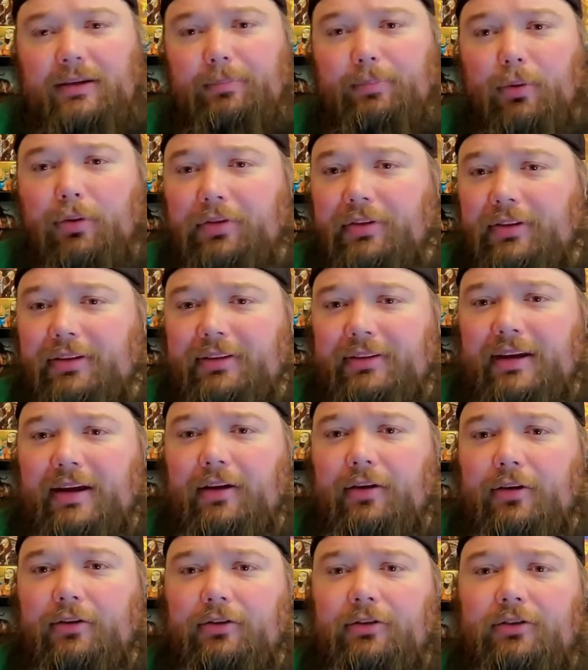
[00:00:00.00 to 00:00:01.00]
both of these
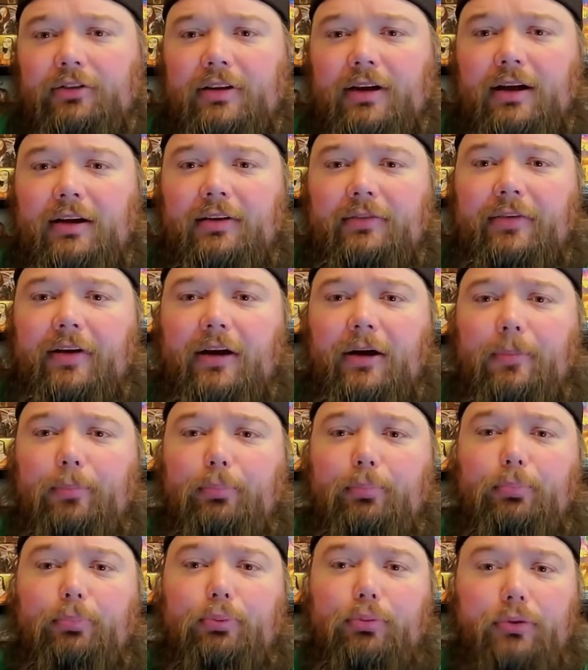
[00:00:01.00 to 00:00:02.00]
characters kind of are
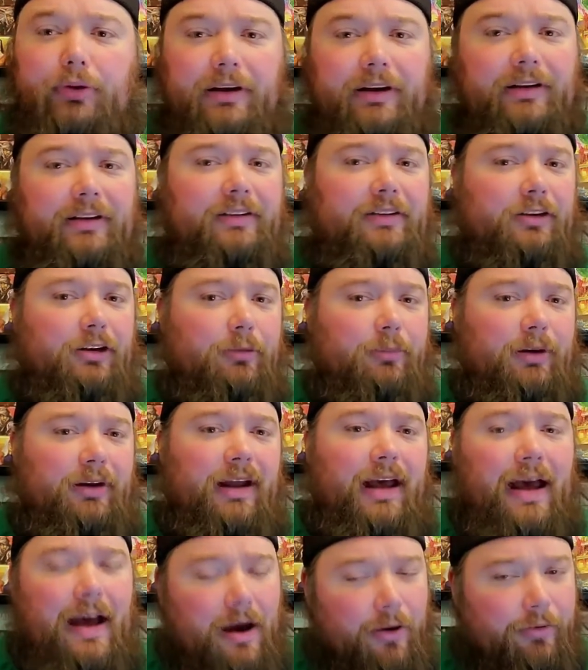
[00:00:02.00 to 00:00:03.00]
predetermined
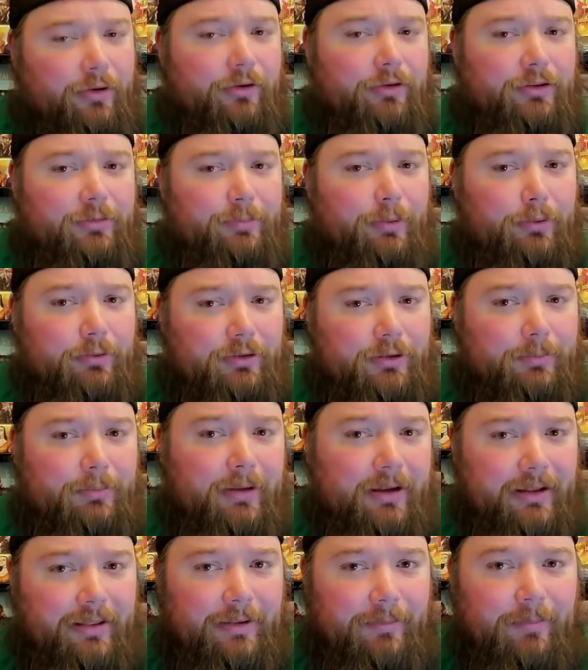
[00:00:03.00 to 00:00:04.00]
how you're supposed to
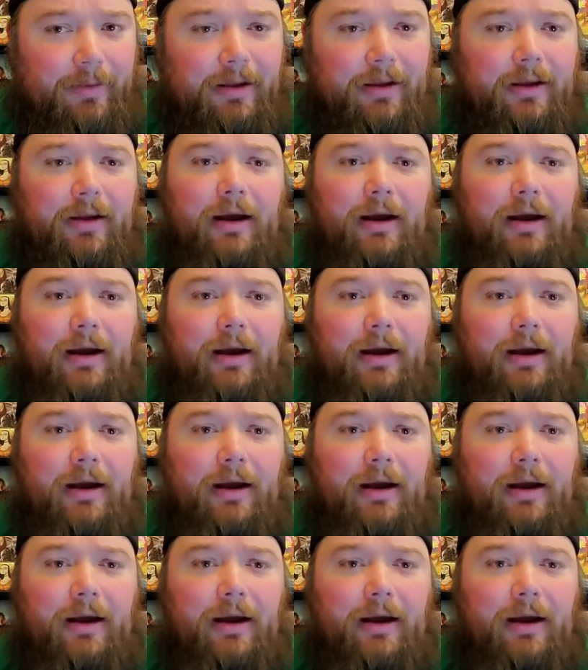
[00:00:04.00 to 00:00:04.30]
play them.